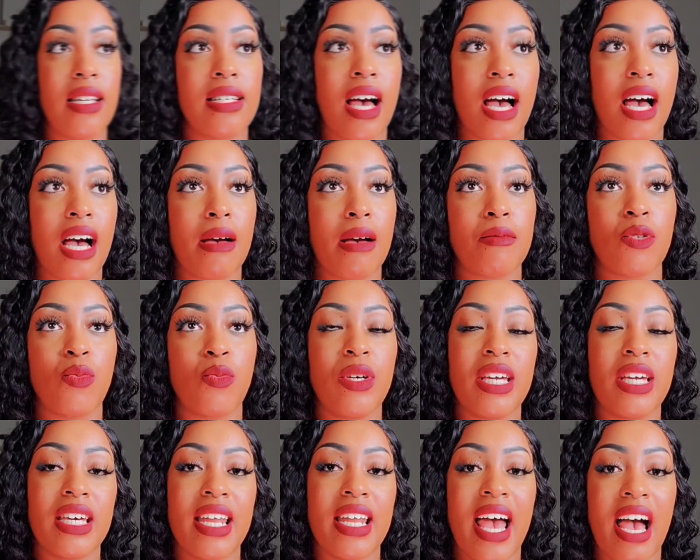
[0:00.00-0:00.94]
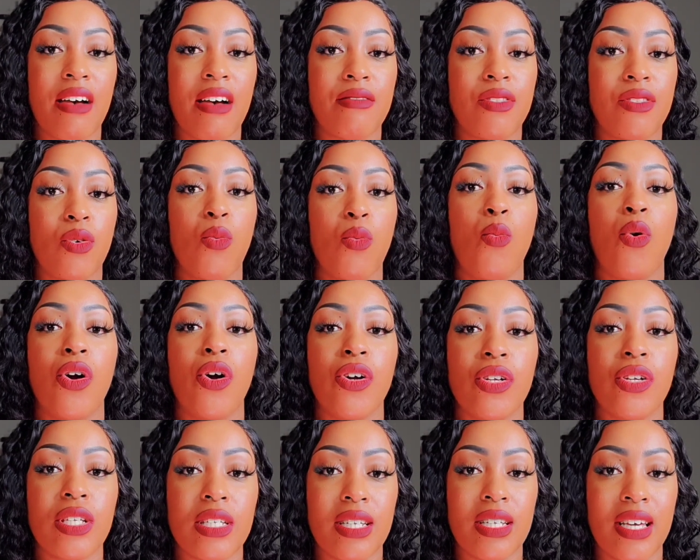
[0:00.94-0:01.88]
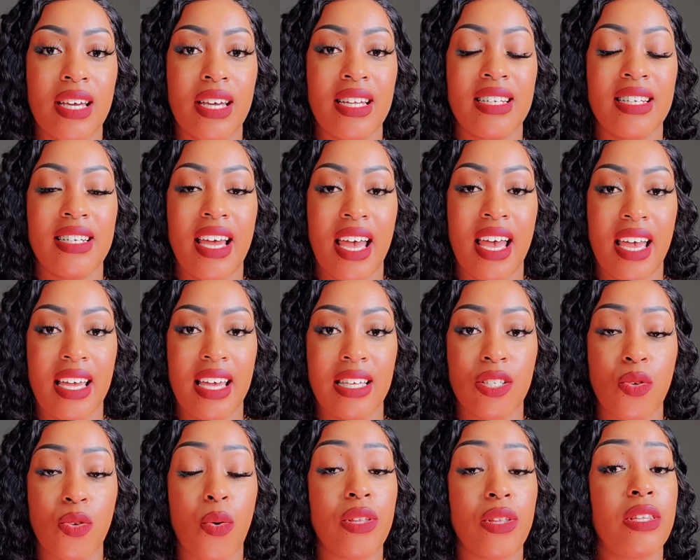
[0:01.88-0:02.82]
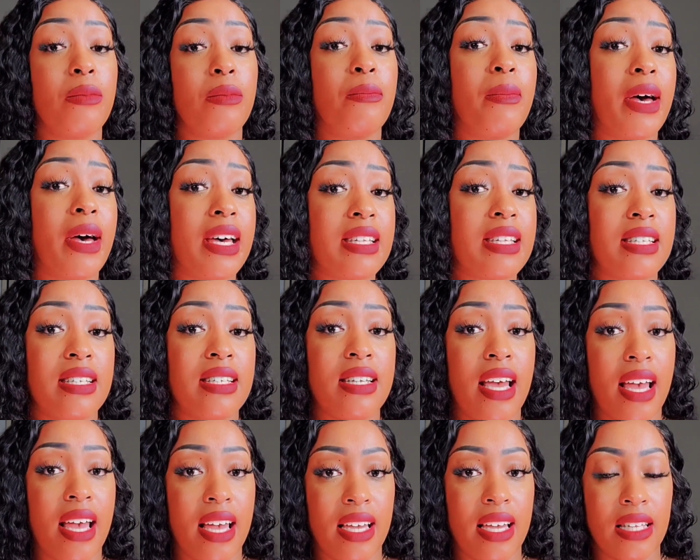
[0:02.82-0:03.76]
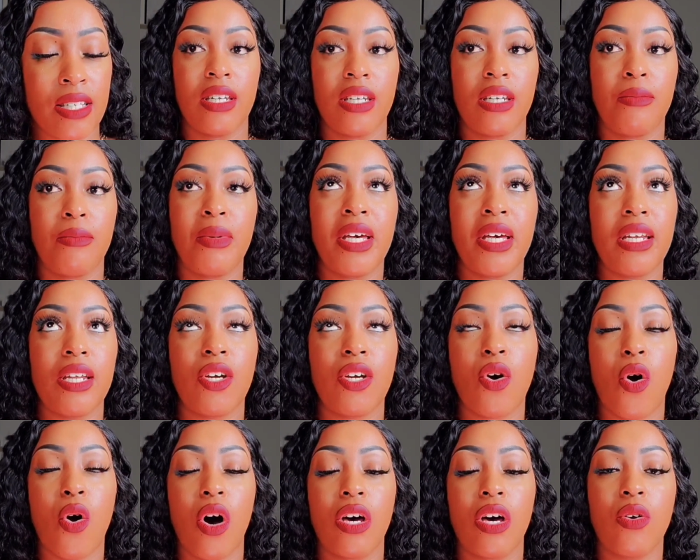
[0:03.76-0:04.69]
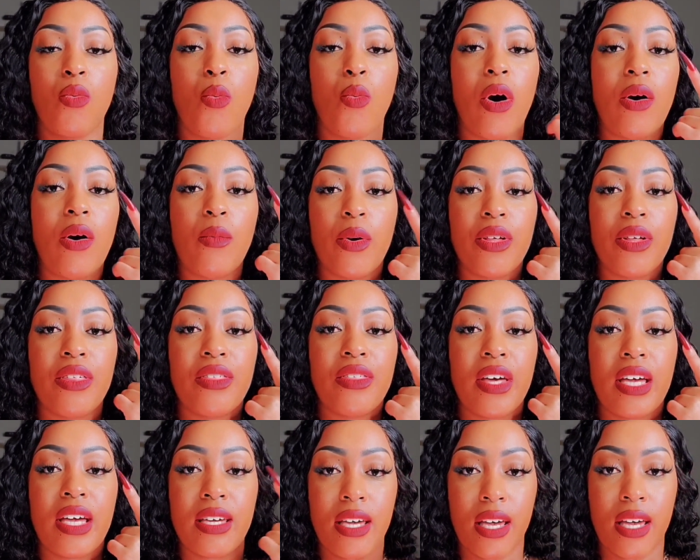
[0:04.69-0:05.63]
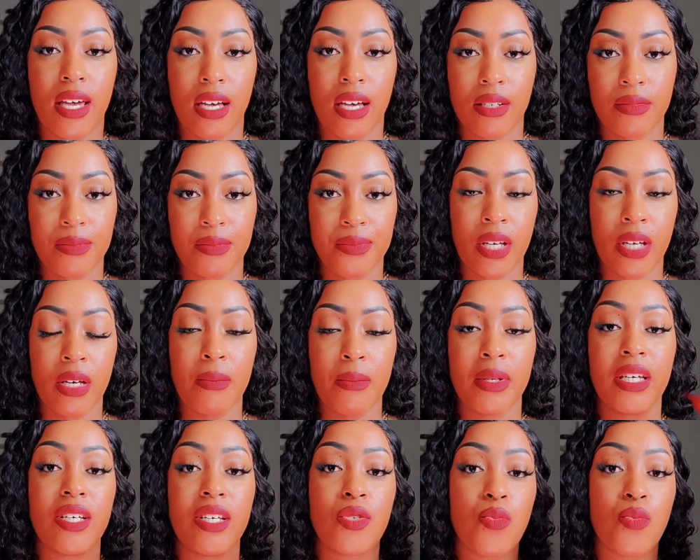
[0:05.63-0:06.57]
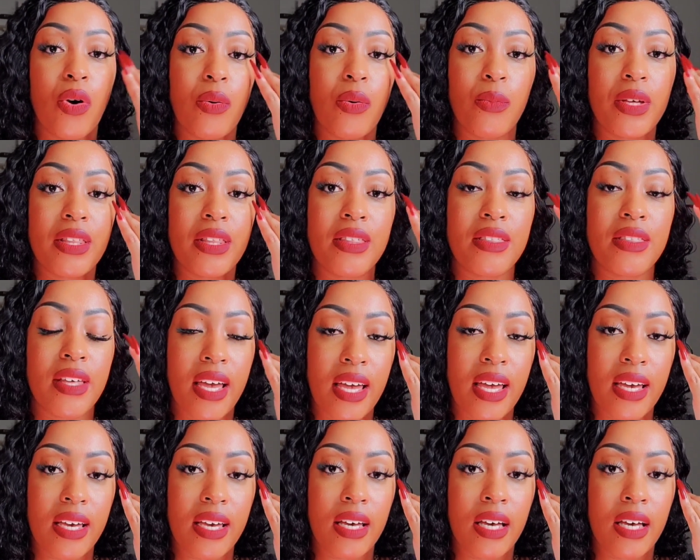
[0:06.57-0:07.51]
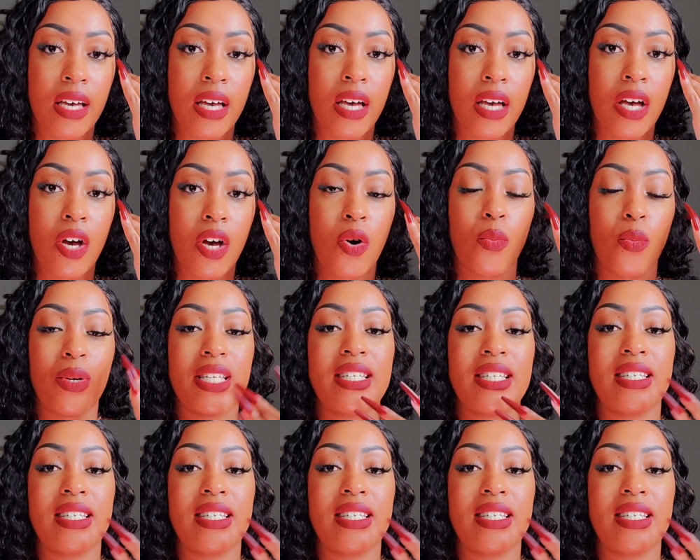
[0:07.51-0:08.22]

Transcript: of times we can have the worst days or the best days depending on what we're thinking. Because what we think, we